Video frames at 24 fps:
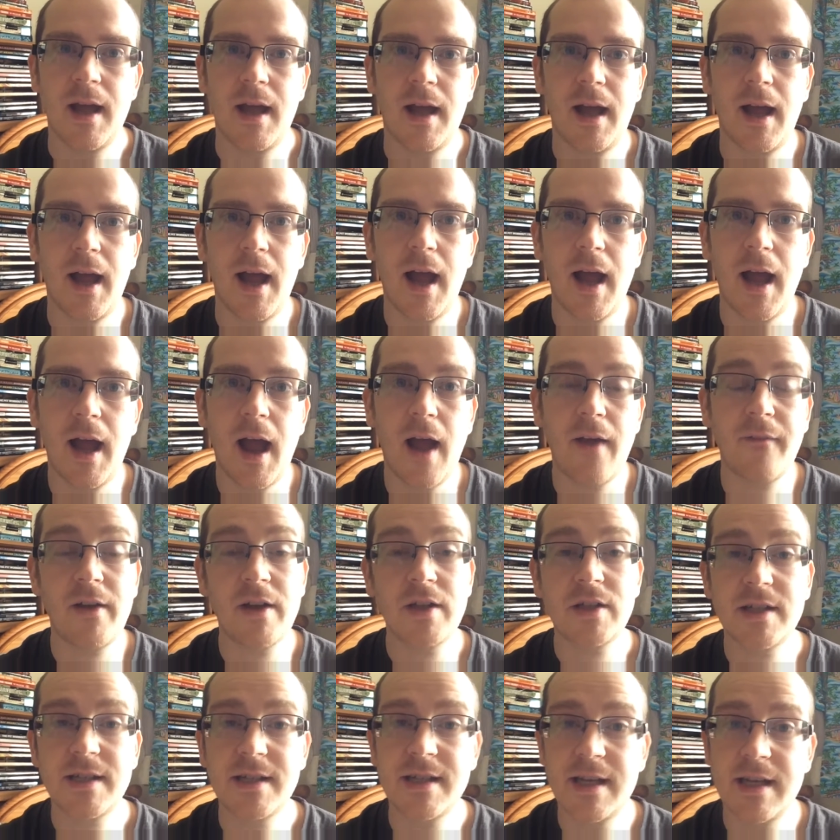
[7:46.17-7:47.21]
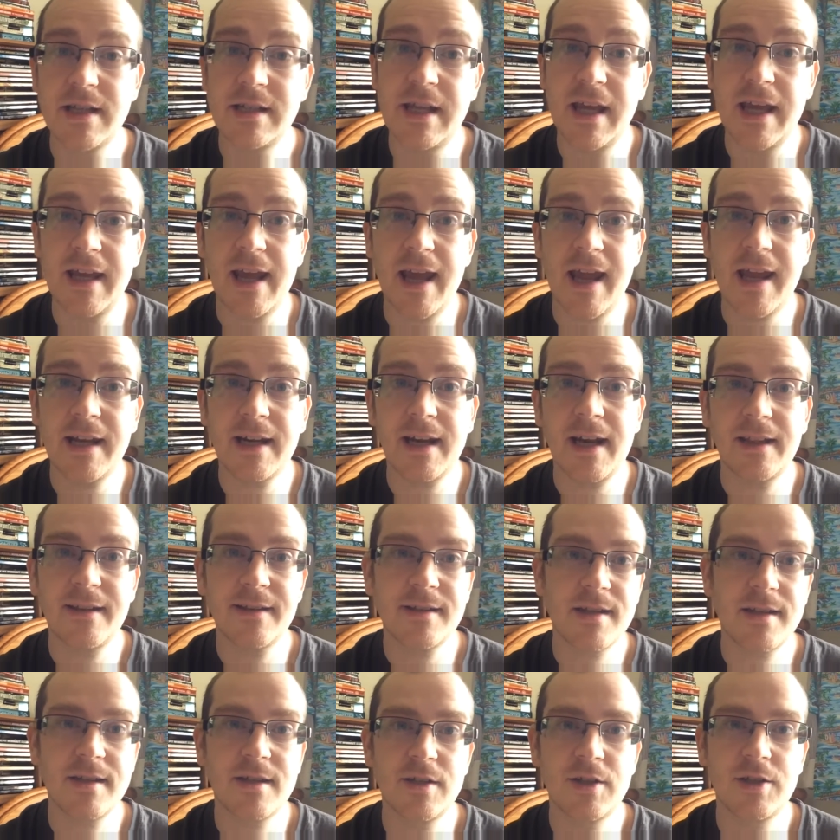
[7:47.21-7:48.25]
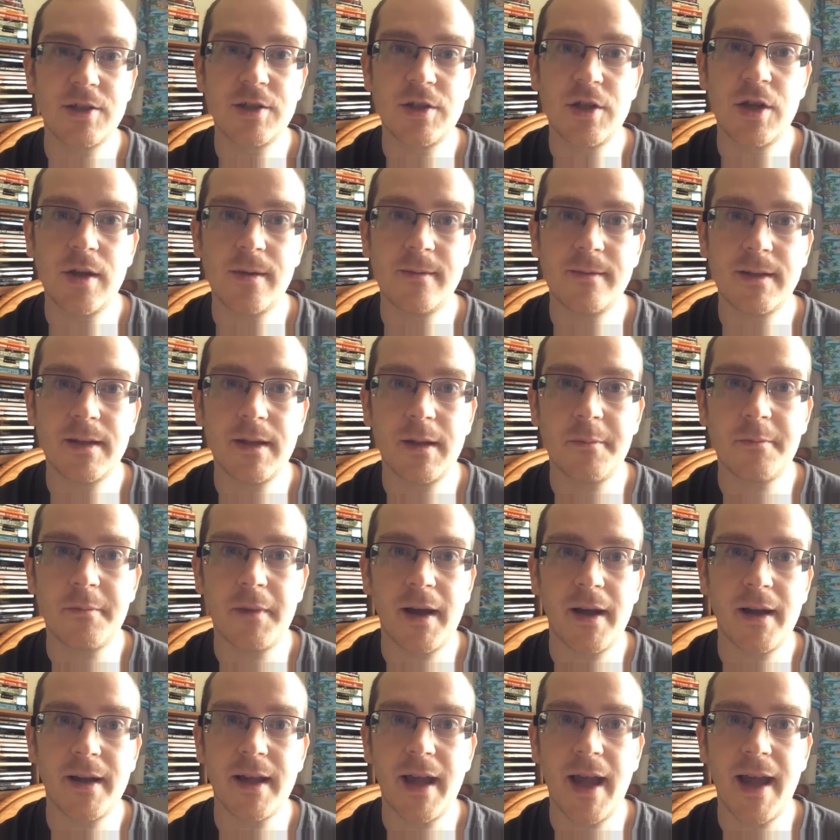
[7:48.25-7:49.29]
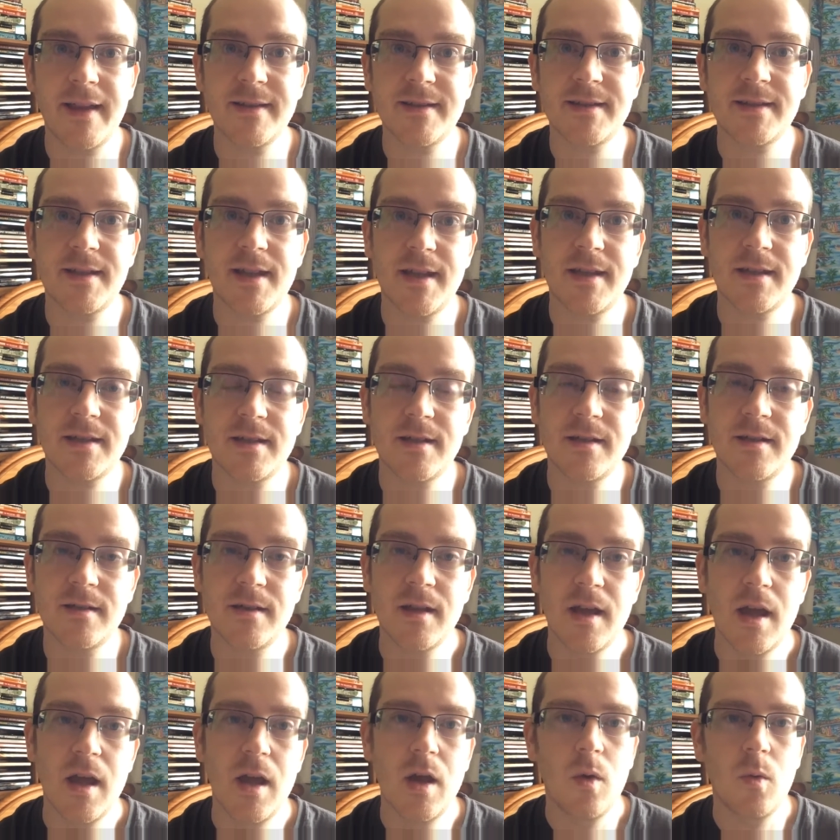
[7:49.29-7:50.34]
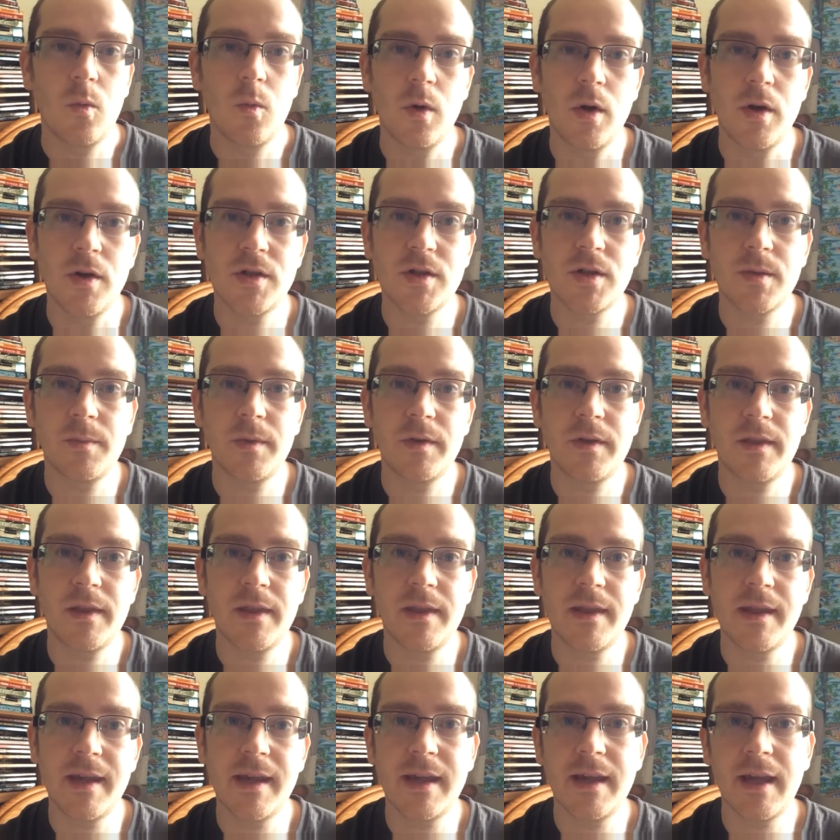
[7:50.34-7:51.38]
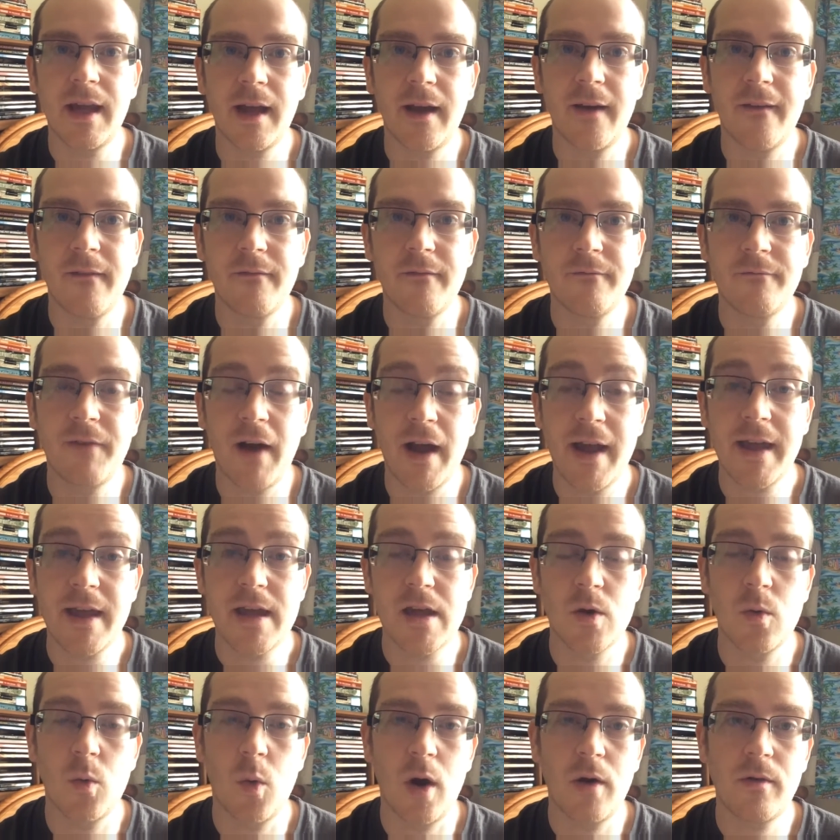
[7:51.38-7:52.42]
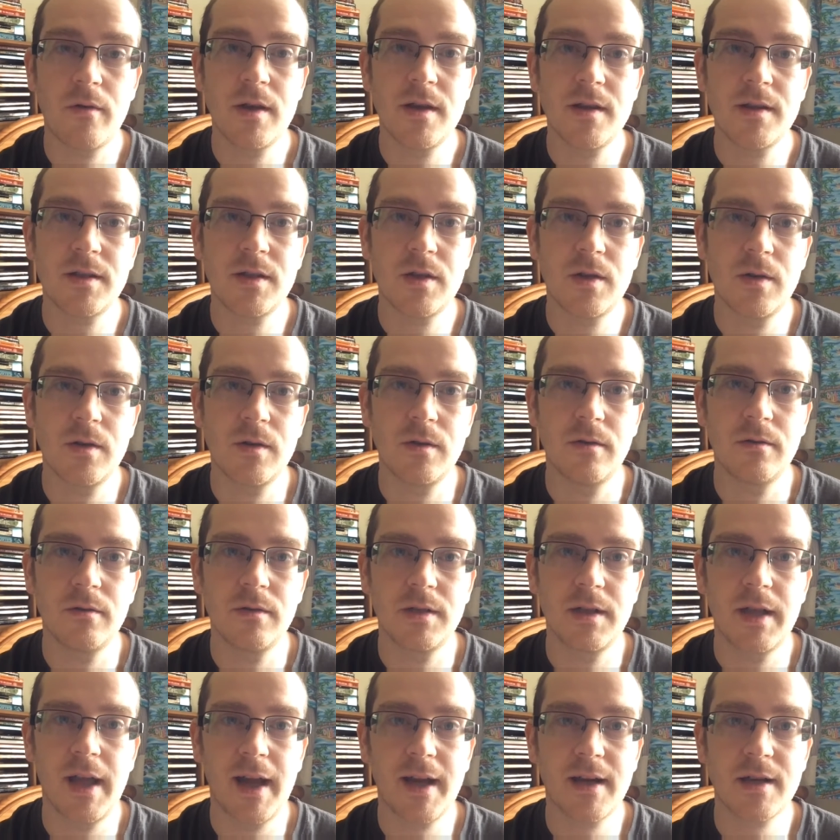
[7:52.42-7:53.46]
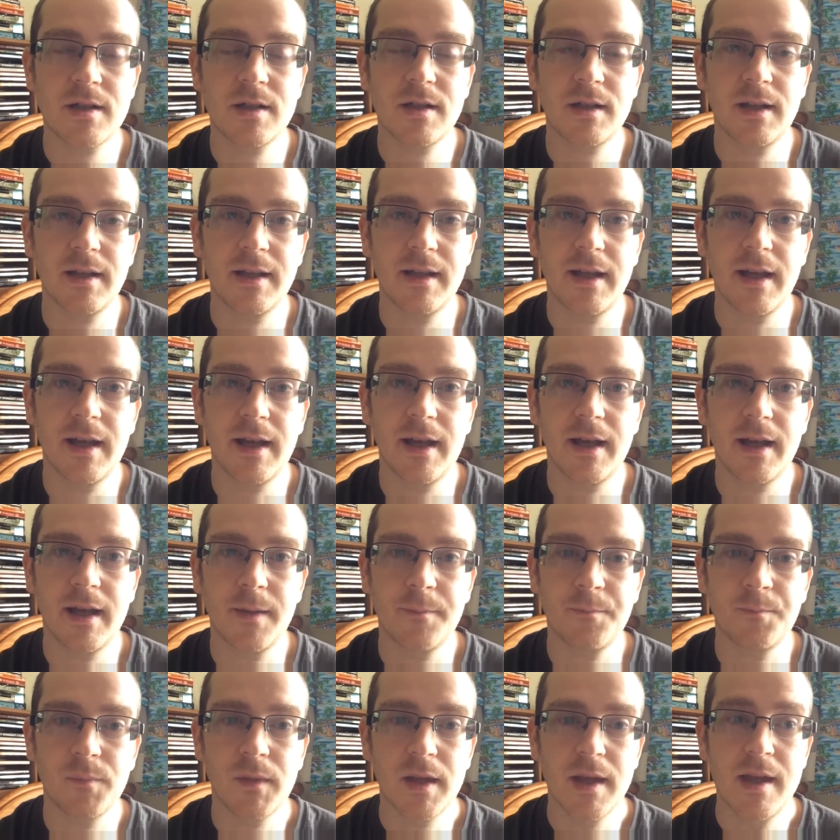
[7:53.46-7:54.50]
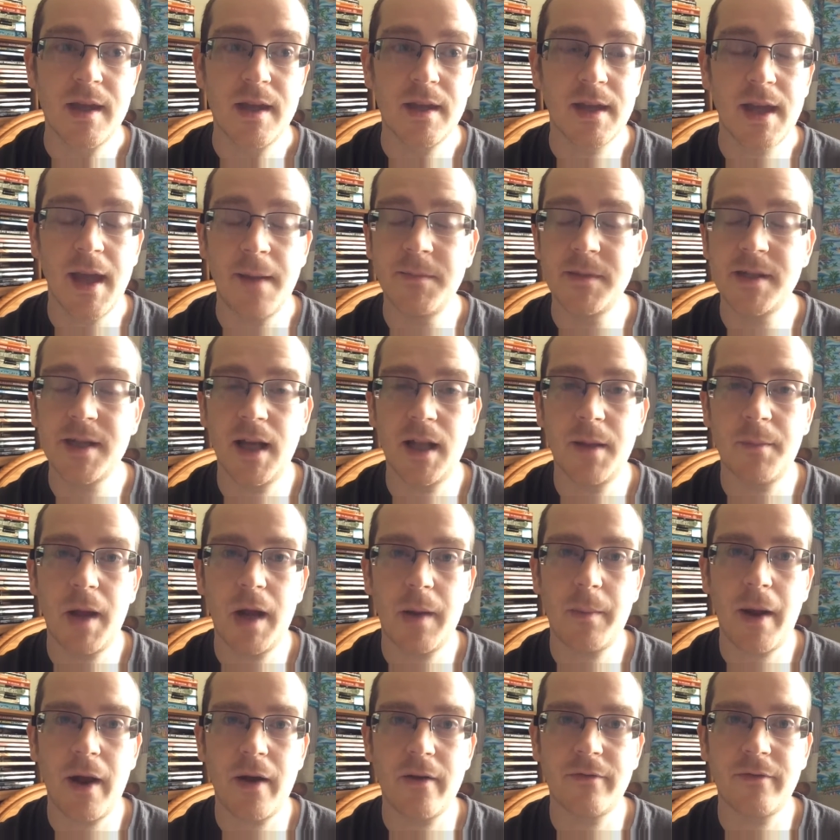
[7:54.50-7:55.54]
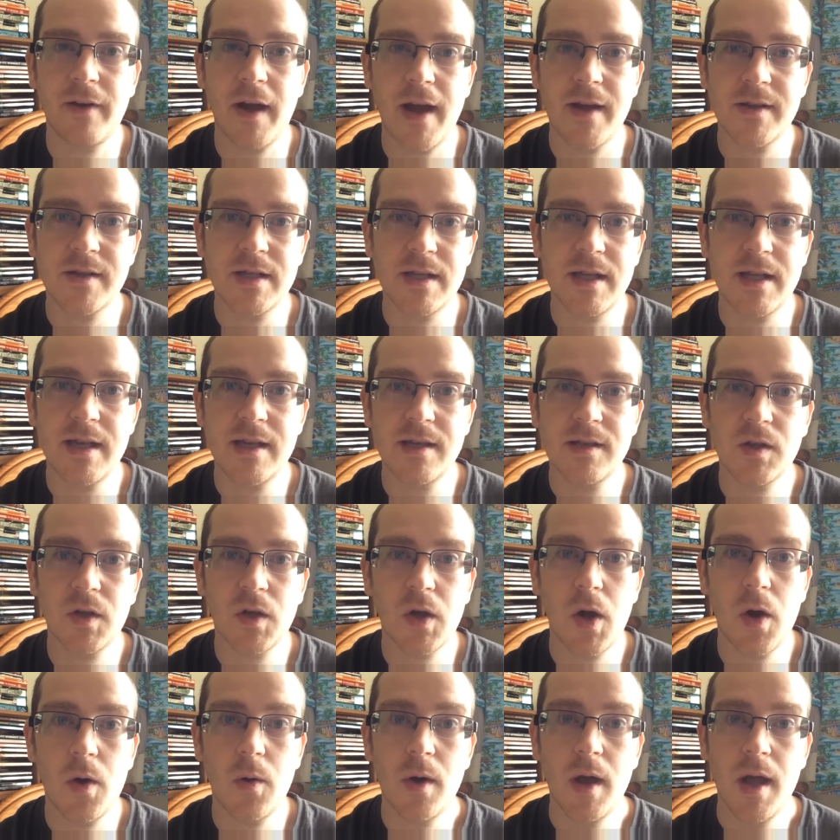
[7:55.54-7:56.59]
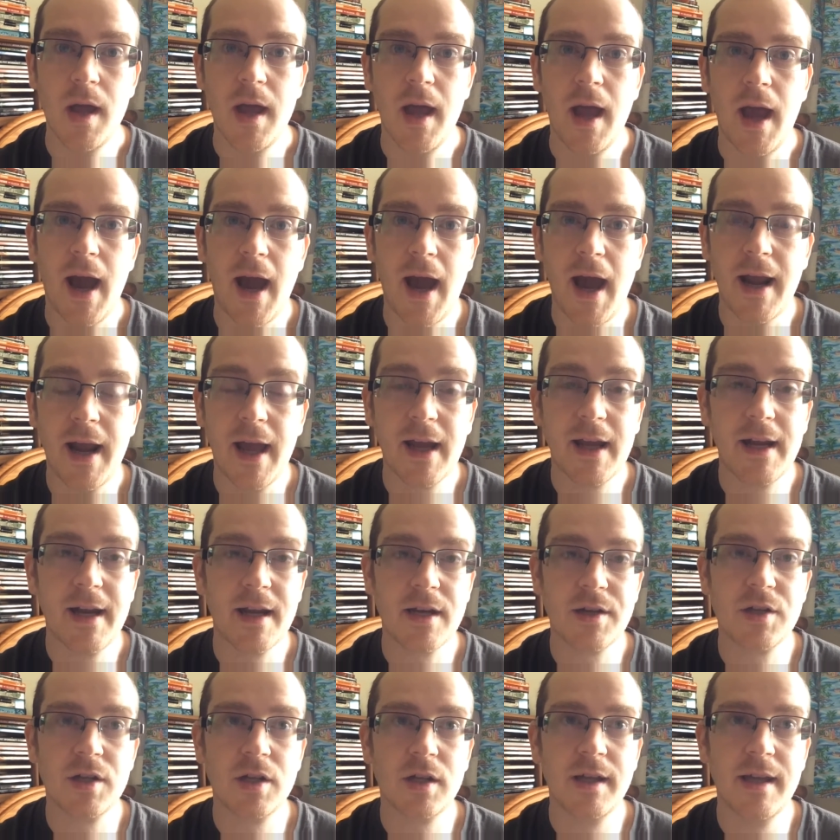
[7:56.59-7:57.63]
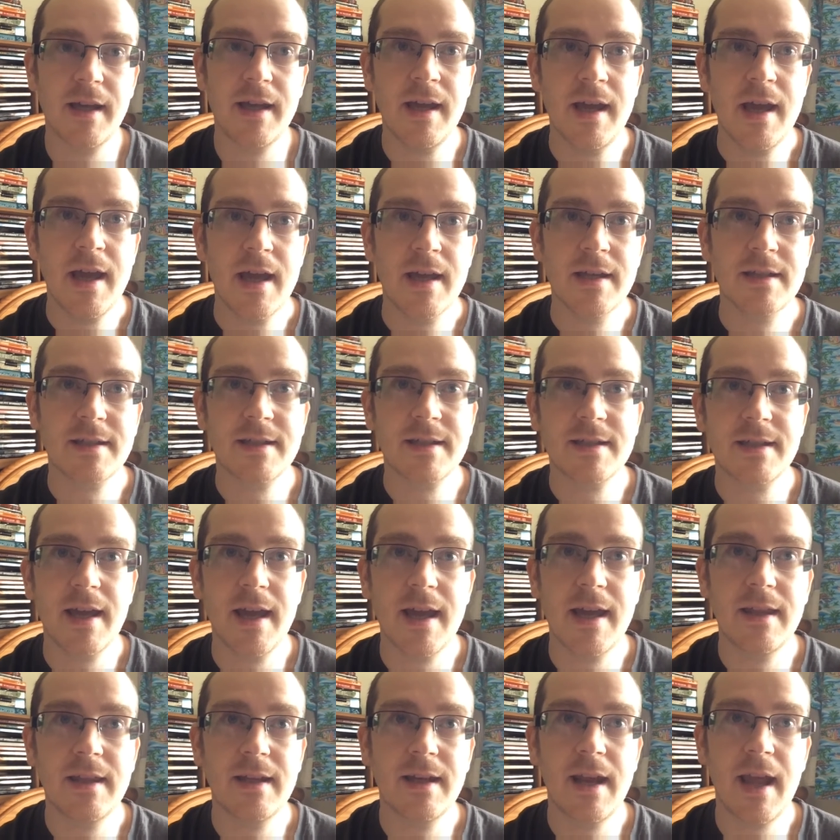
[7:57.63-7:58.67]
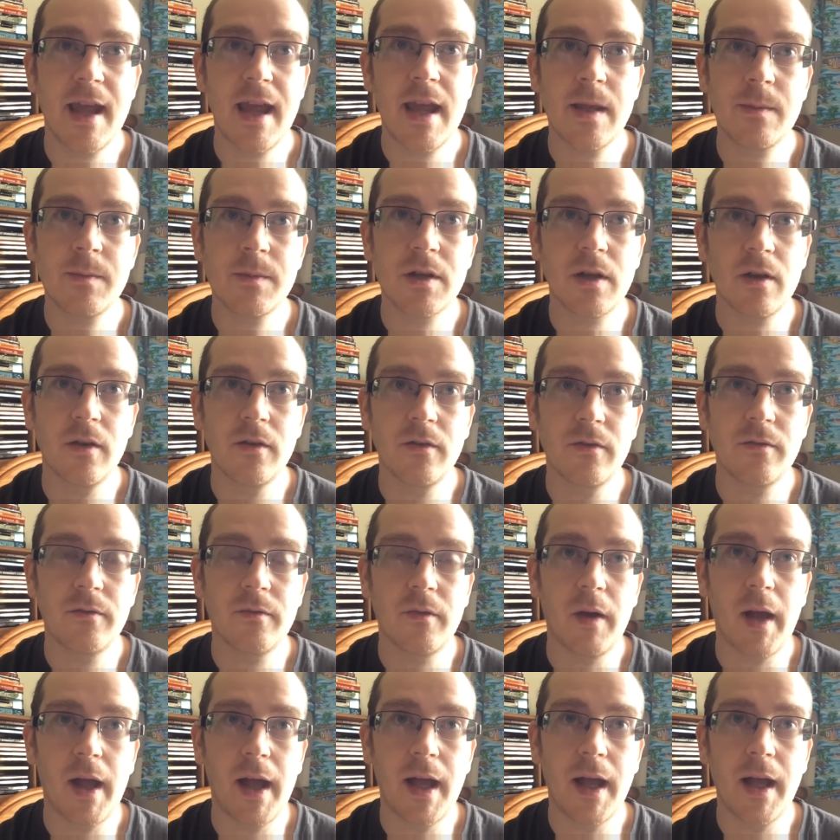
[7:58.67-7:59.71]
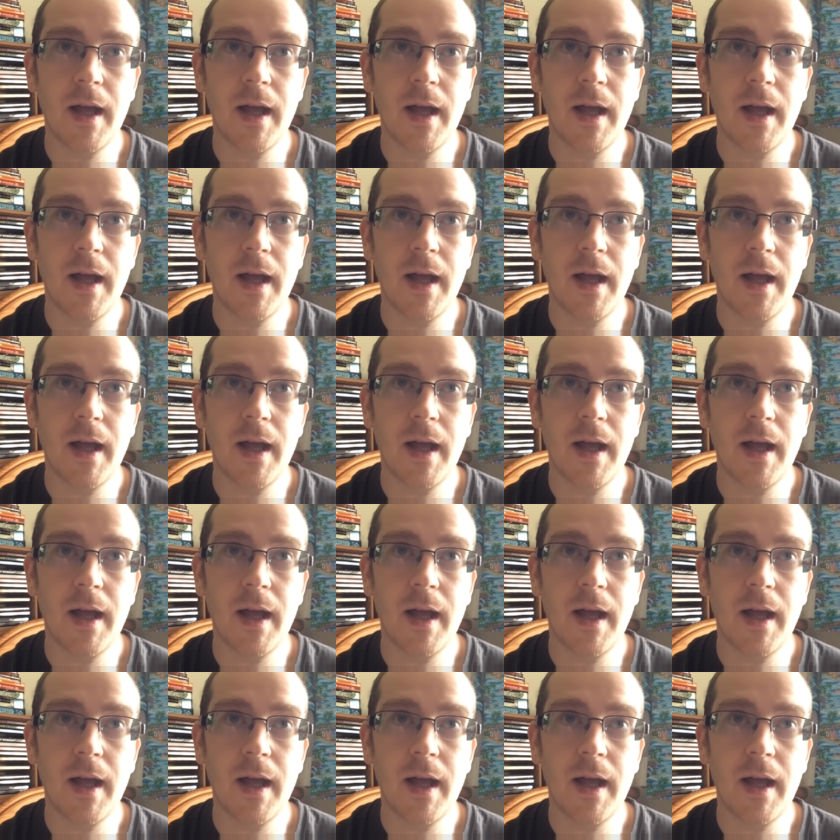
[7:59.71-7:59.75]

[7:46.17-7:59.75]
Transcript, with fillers: I eventually did a DNA analysis and determined that my ancestors were some of the Viking warriors who actually came to Alaman about 1,000 years ago, and I can actually say the names of